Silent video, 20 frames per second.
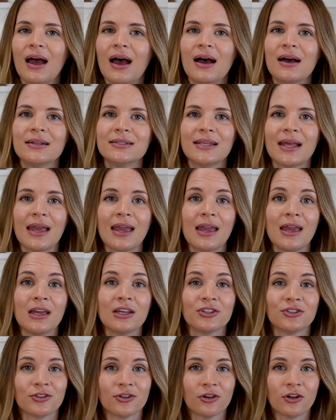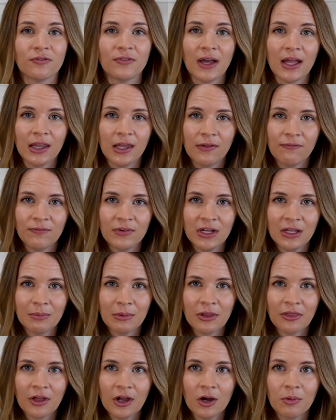as a certified
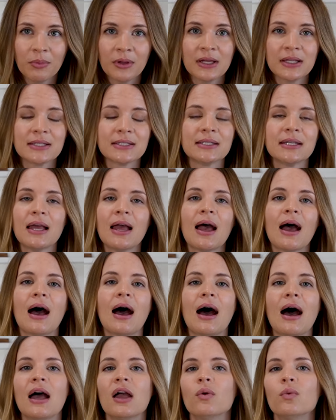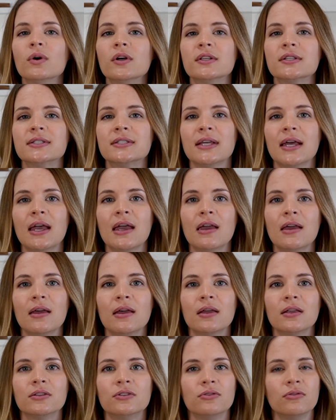lymphedema therapist, I will
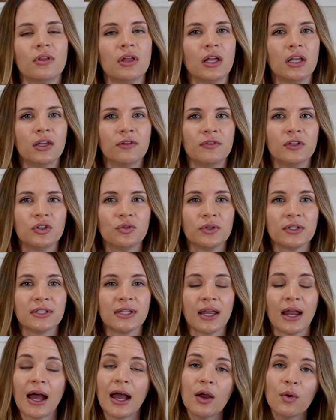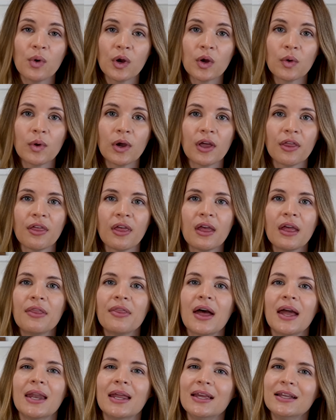say to the individuals that I work with
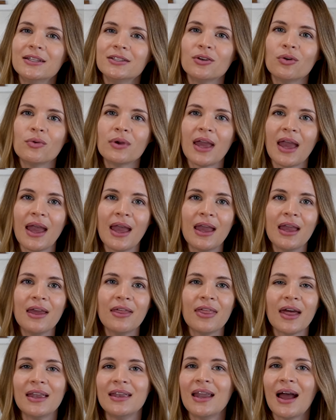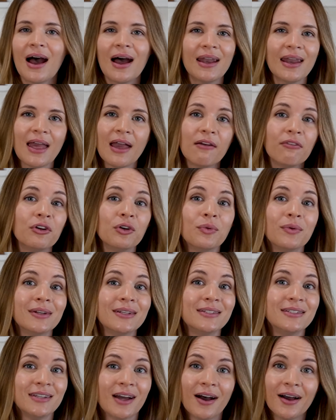that it's okay that not
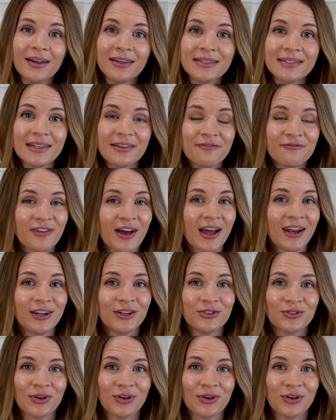everyone does lymphatic